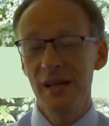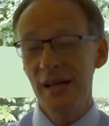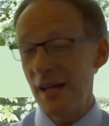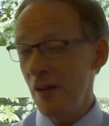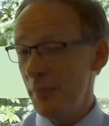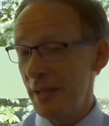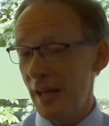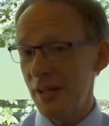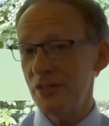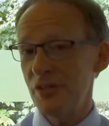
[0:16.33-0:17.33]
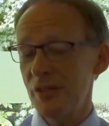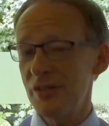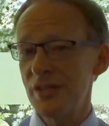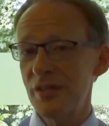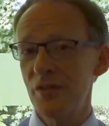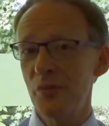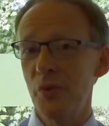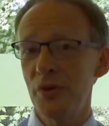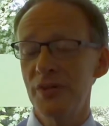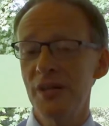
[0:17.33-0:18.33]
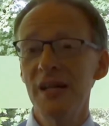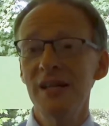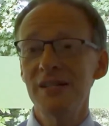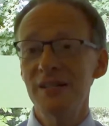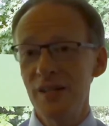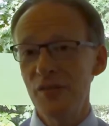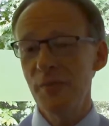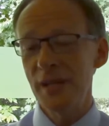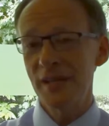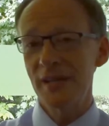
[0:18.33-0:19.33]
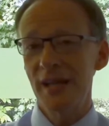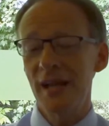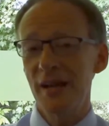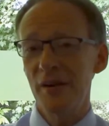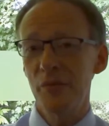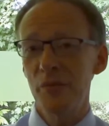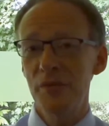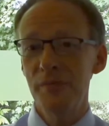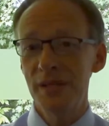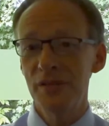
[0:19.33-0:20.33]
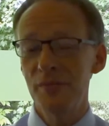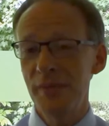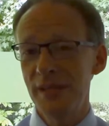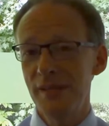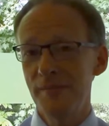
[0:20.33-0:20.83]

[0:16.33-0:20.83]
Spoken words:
and I've been asked to consider what safe medical care would mean to me.